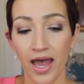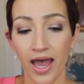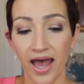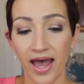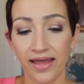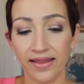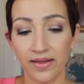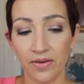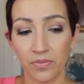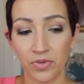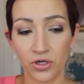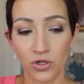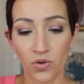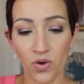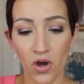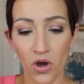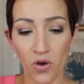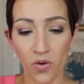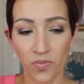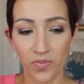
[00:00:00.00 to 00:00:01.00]
And then when
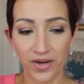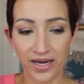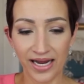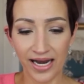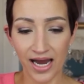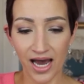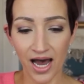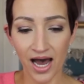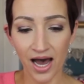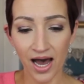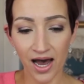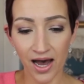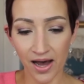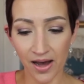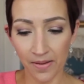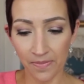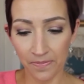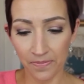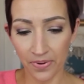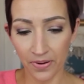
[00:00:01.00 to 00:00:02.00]
you open it
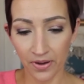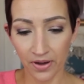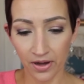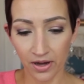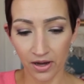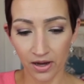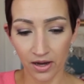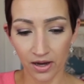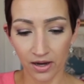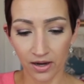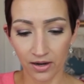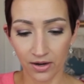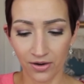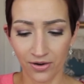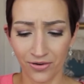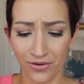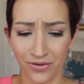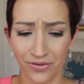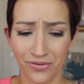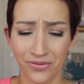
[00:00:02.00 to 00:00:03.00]
up,
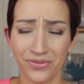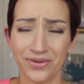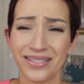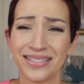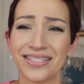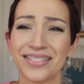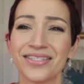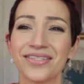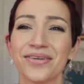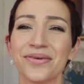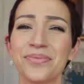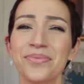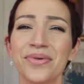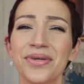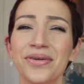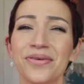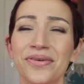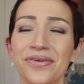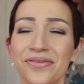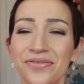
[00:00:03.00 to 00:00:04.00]
oh, it's so
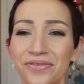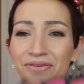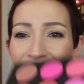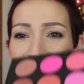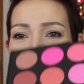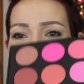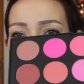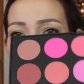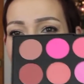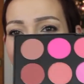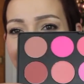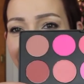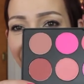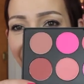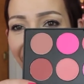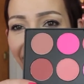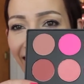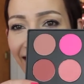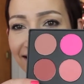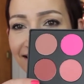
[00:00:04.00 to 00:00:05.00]
beautiful. Look at
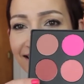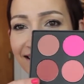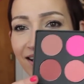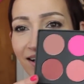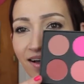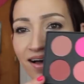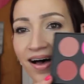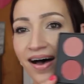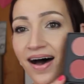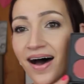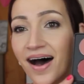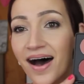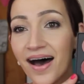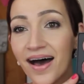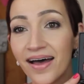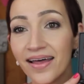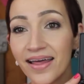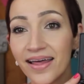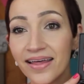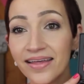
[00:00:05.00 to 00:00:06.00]
that.
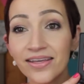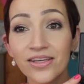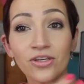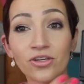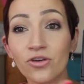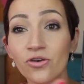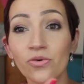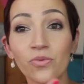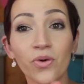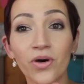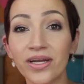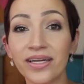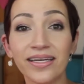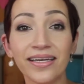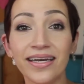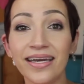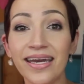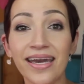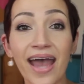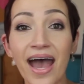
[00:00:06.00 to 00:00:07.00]
You
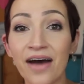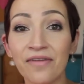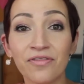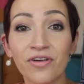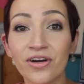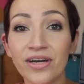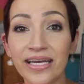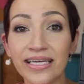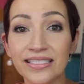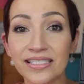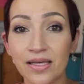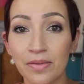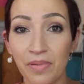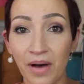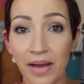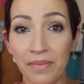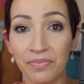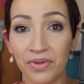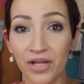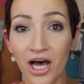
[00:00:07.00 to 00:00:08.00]
wouldn't ever need to
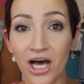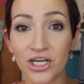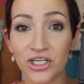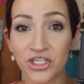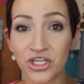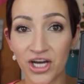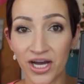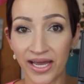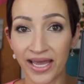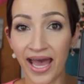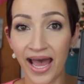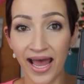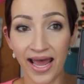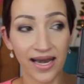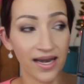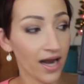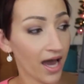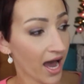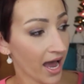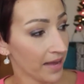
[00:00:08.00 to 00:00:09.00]
buy blush
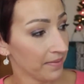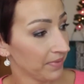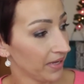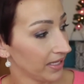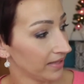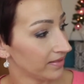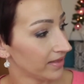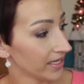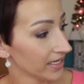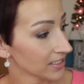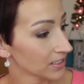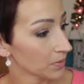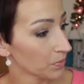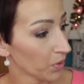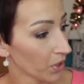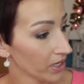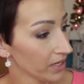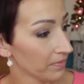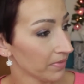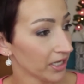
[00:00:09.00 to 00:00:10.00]
again. I mean, this
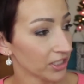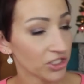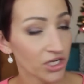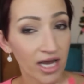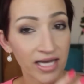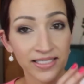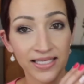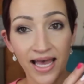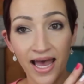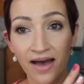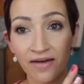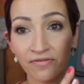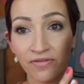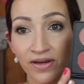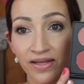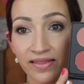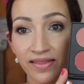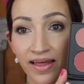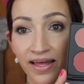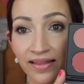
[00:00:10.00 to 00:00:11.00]
pretty much has
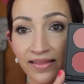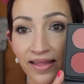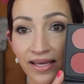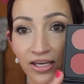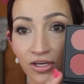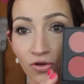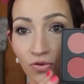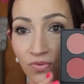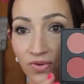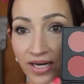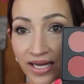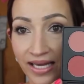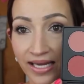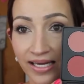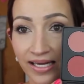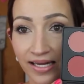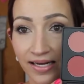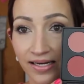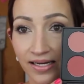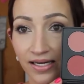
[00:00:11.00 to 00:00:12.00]
everything that you
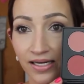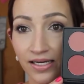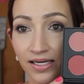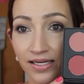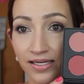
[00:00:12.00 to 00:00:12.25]
need.